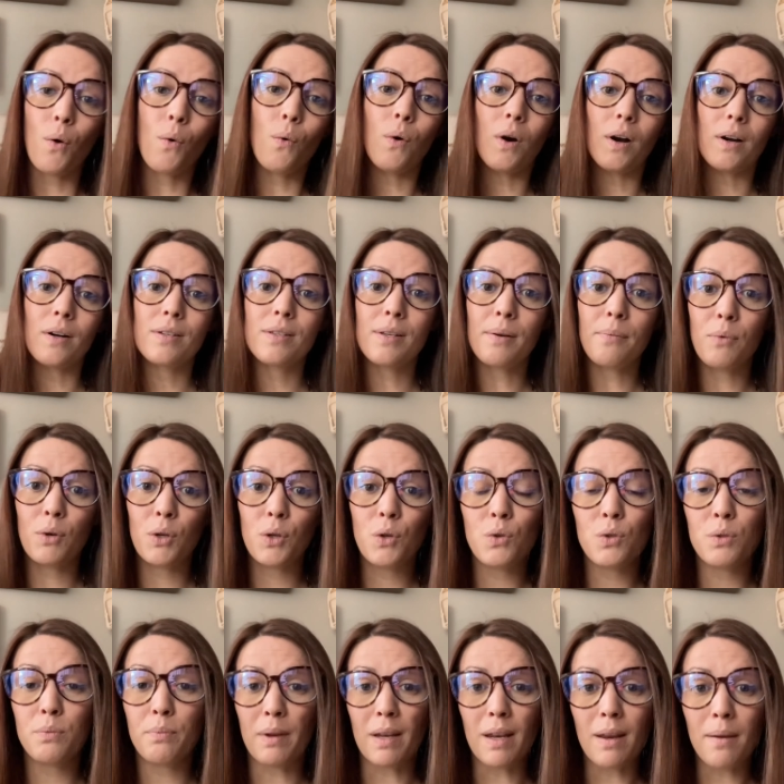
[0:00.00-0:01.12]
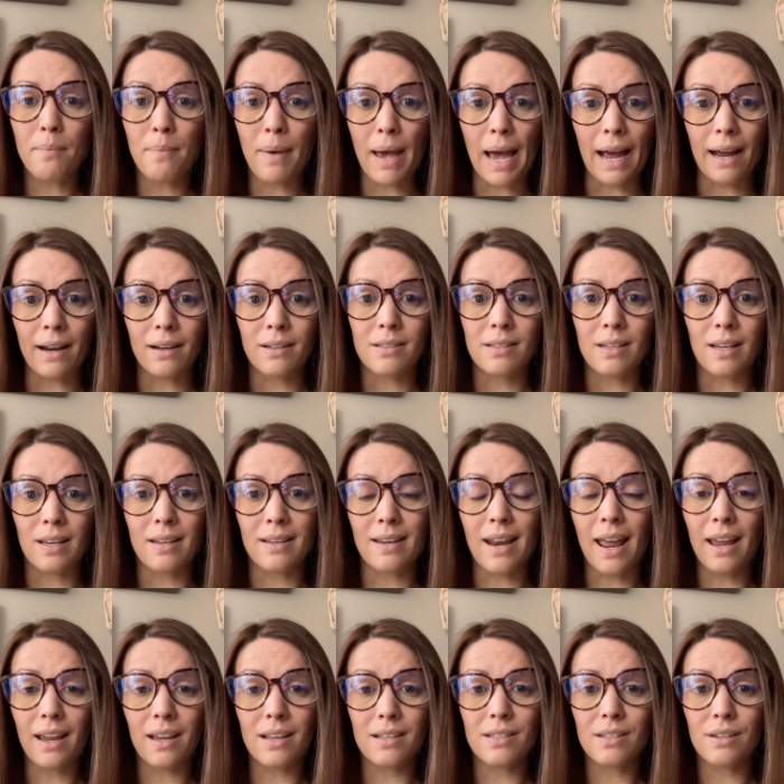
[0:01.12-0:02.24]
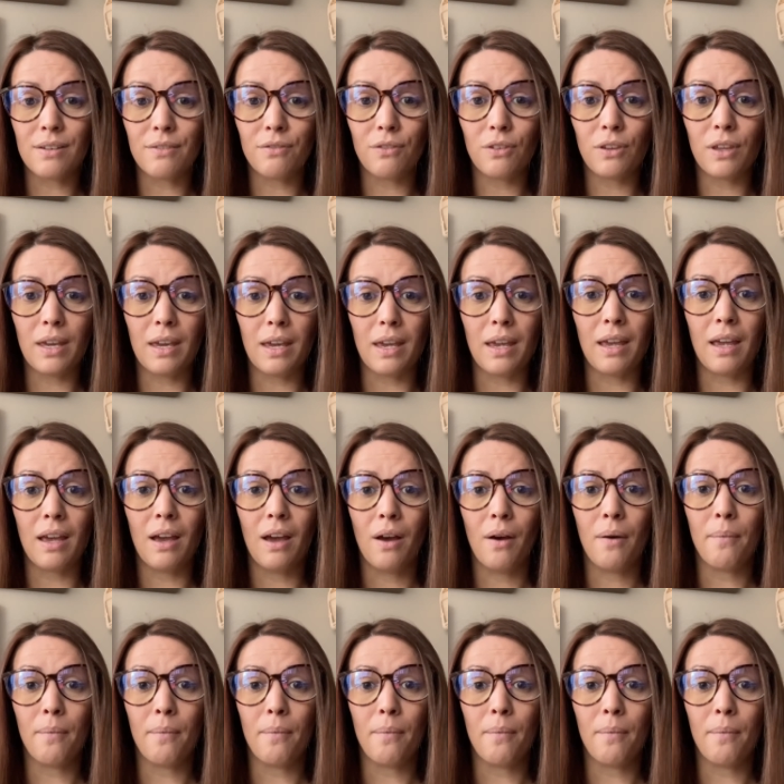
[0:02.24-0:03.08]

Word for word: or someone who's been impacted negatively